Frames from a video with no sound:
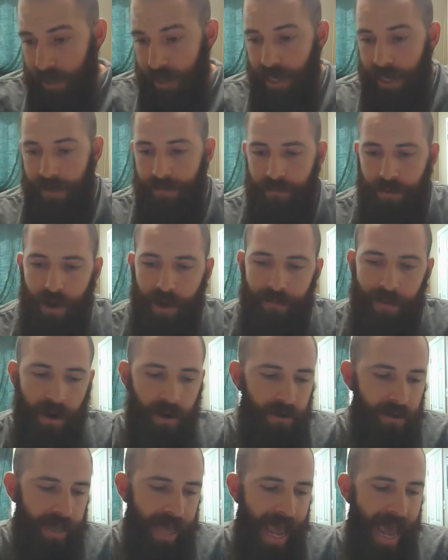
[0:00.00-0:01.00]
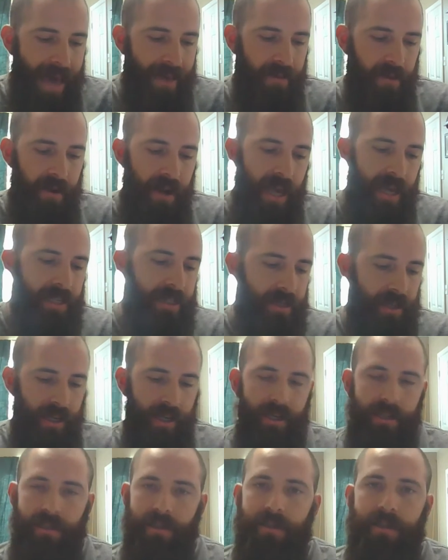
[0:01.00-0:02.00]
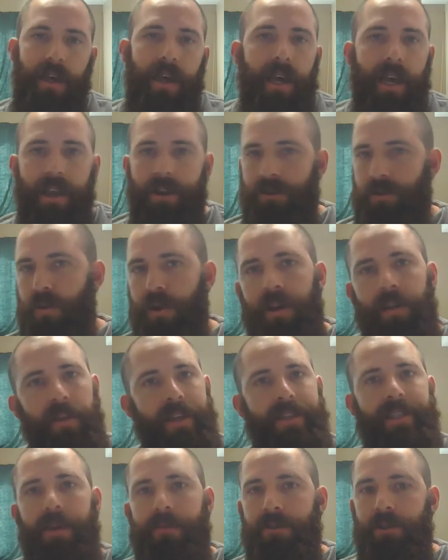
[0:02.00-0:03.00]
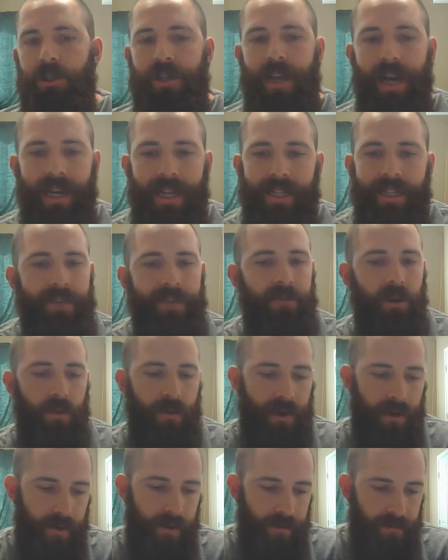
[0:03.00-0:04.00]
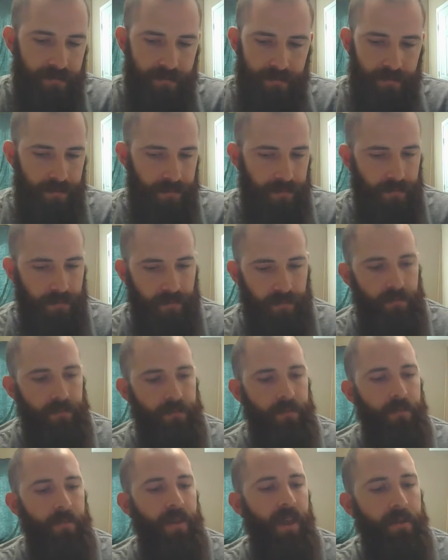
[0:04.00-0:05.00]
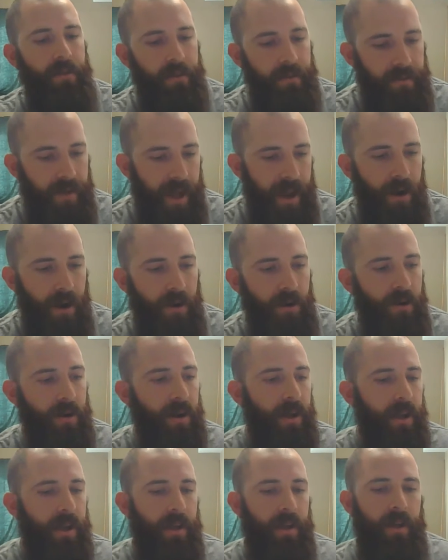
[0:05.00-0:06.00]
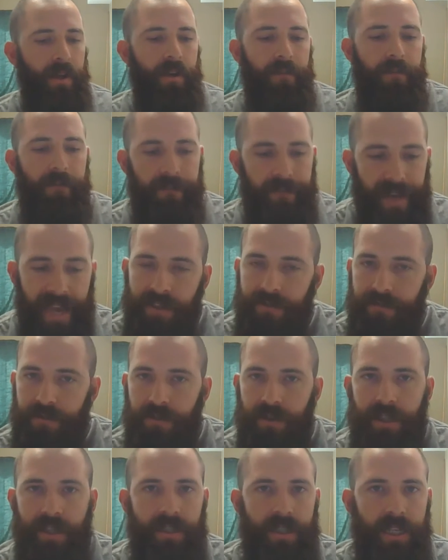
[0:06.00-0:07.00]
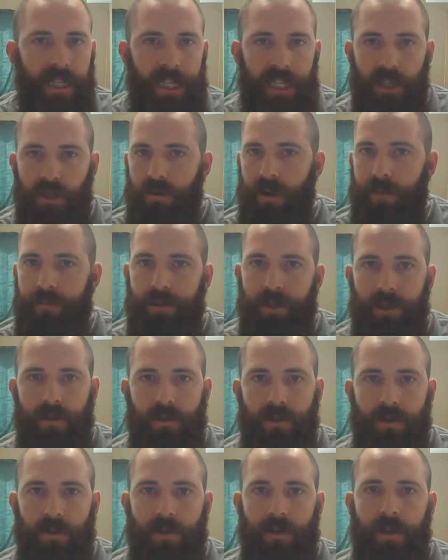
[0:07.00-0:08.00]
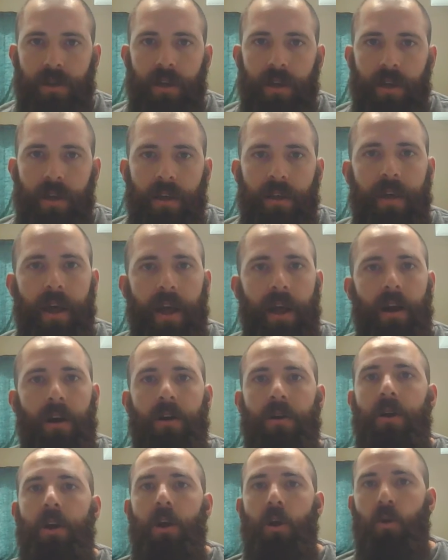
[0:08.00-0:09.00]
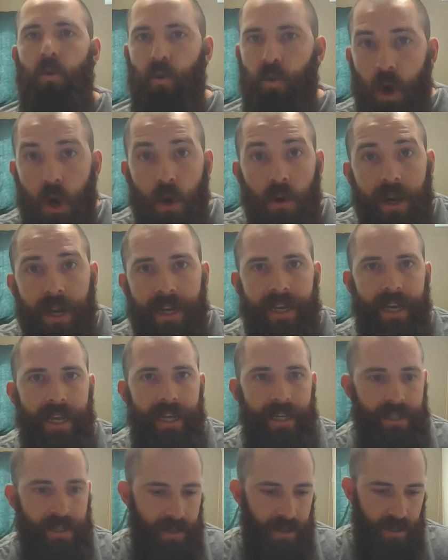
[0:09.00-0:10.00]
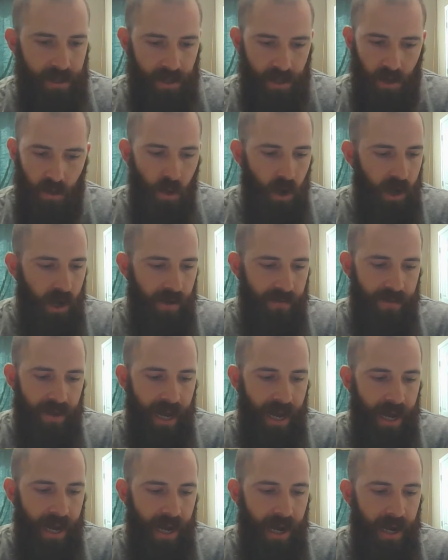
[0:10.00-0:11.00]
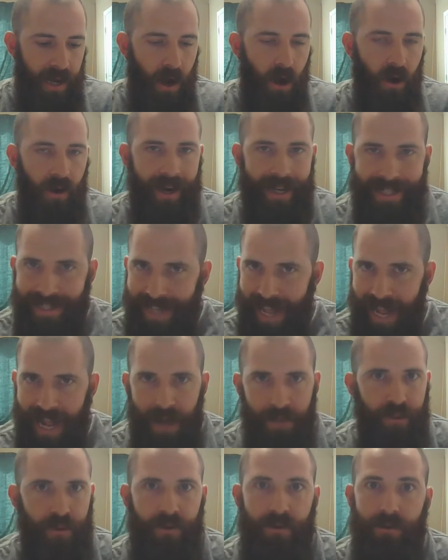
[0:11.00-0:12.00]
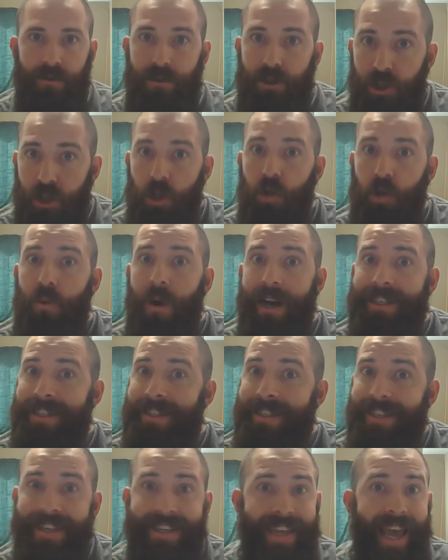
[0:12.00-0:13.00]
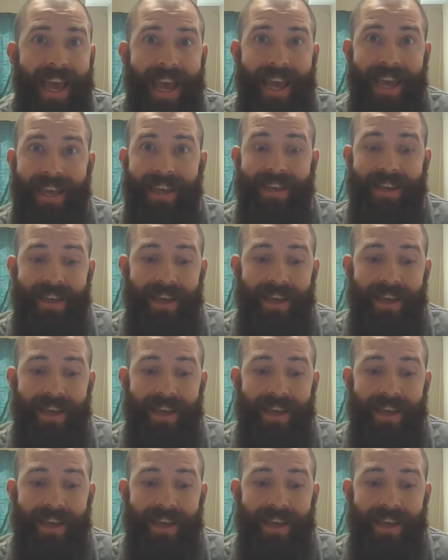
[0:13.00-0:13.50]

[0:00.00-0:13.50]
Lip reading: and primarily Athanasius, here's one of the things I would just kind of leave you with. Their faithfulness to the scriptures, their rootedness to the word of God are examples to us today.